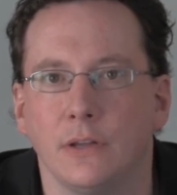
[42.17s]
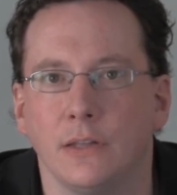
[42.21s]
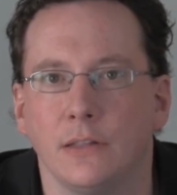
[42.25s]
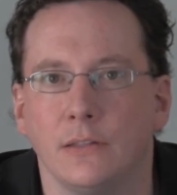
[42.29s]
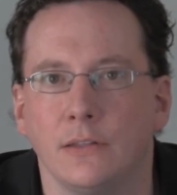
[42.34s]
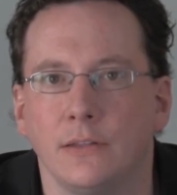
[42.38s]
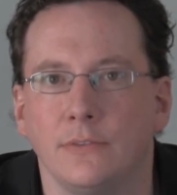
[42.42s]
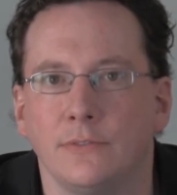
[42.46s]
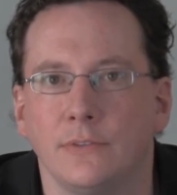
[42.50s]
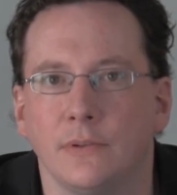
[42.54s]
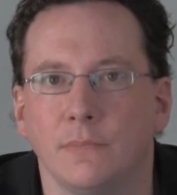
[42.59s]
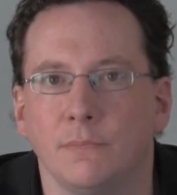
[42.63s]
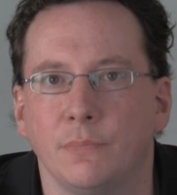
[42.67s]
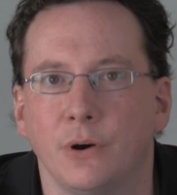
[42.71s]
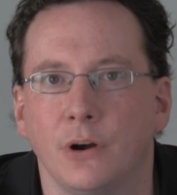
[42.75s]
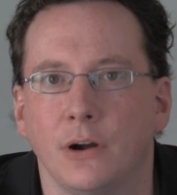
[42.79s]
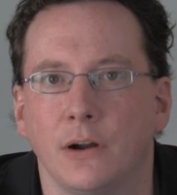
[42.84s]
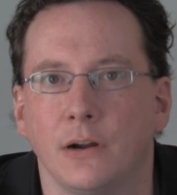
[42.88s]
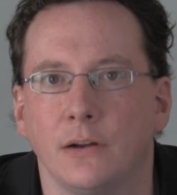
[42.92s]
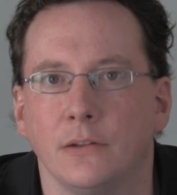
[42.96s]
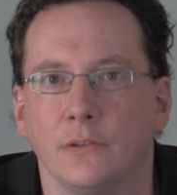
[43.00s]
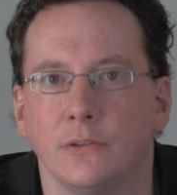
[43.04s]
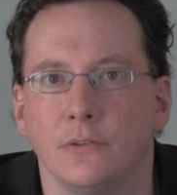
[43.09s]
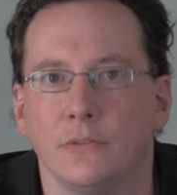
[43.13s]
at least in
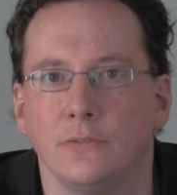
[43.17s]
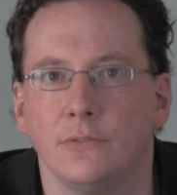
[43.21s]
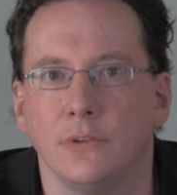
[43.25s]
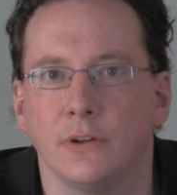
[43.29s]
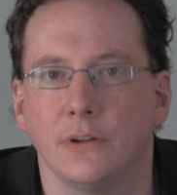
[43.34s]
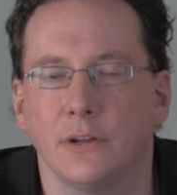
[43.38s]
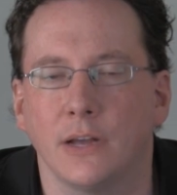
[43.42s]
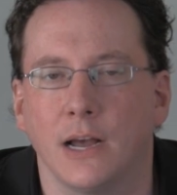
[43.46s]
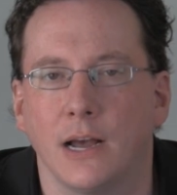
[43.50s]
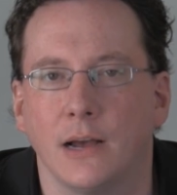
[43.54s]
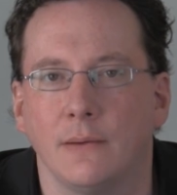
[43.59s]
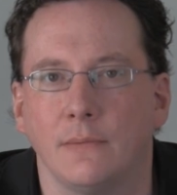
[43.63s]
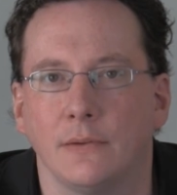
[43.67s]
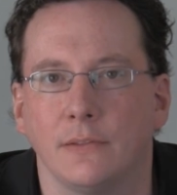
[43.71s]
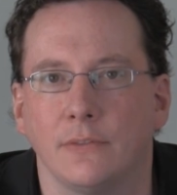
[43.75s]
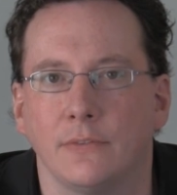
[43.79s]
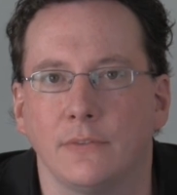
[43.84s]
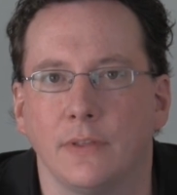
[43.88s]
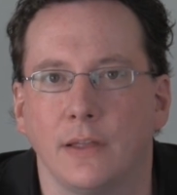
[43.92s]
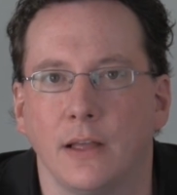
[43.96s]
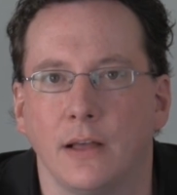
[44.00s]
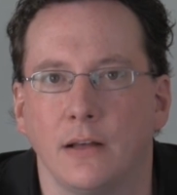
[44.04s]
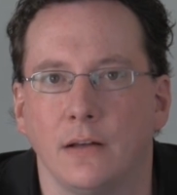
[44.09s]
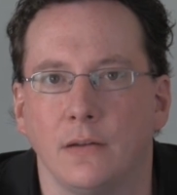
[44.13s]
part, use your
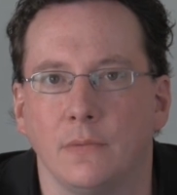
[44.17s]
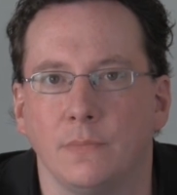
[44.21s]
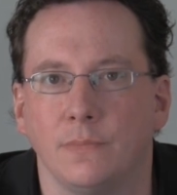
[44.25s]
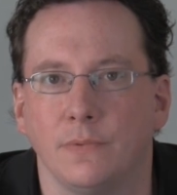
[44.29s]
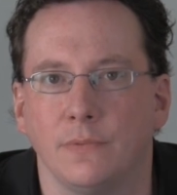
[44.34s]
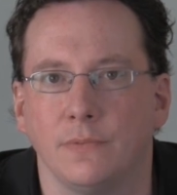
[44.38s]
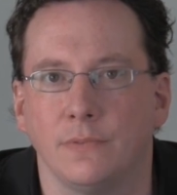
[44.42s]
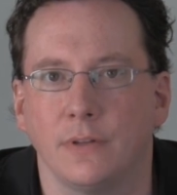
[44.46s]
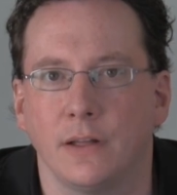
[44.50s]
comments to help